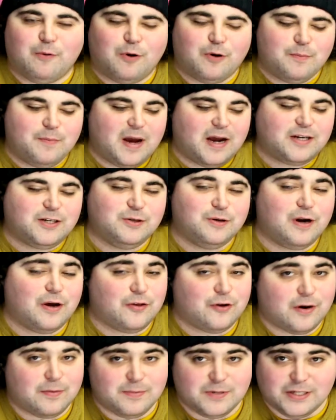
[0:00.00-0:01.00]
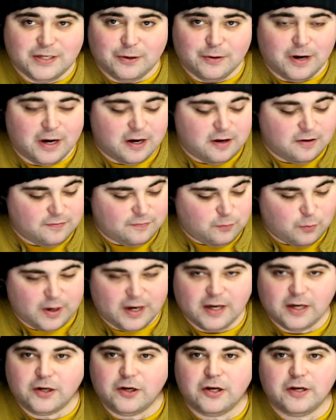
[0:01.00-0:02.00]
welcome back to another episode of
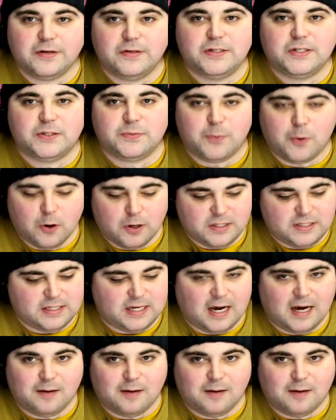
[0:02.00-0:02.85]
Wicked Good Sports.